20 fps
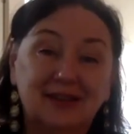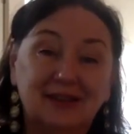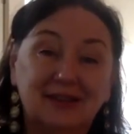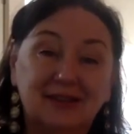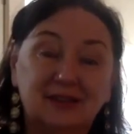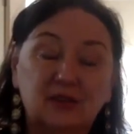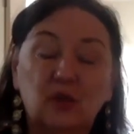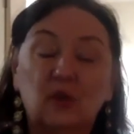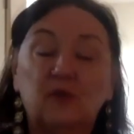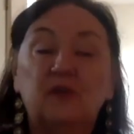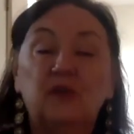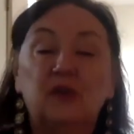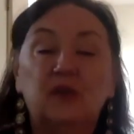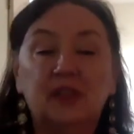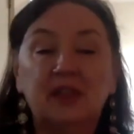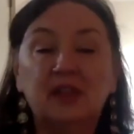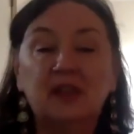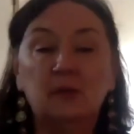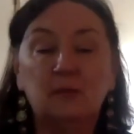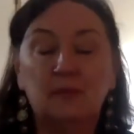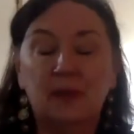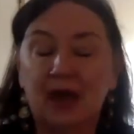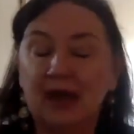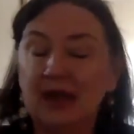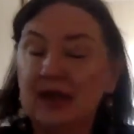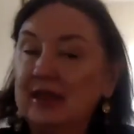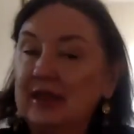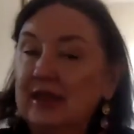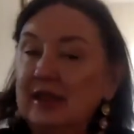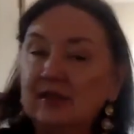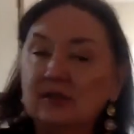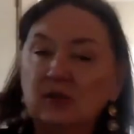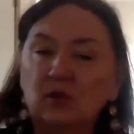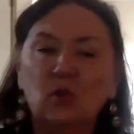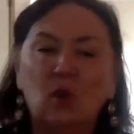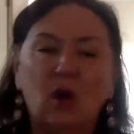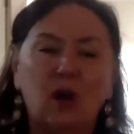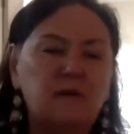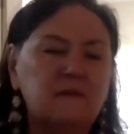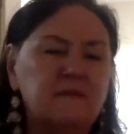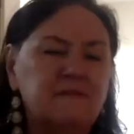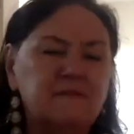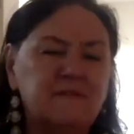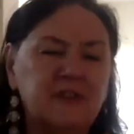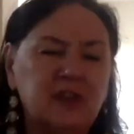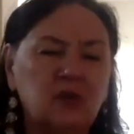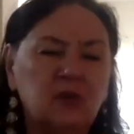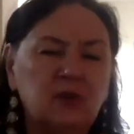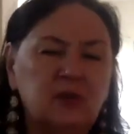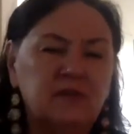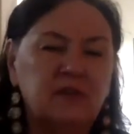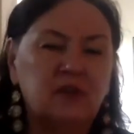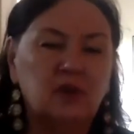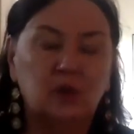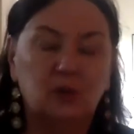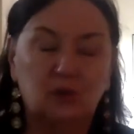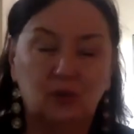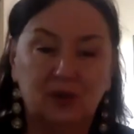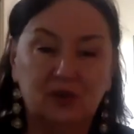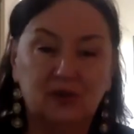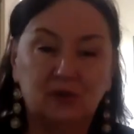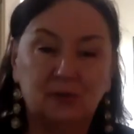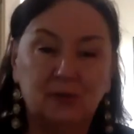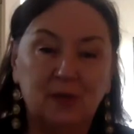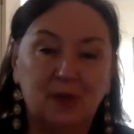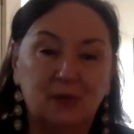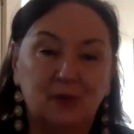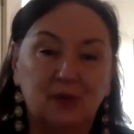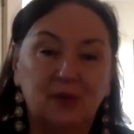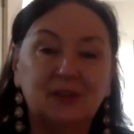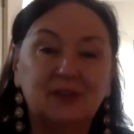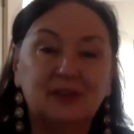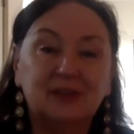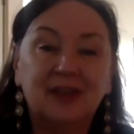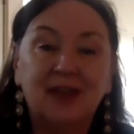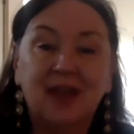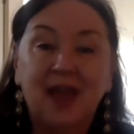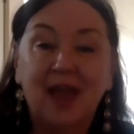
So if you think about it, these are all very, very rich memories,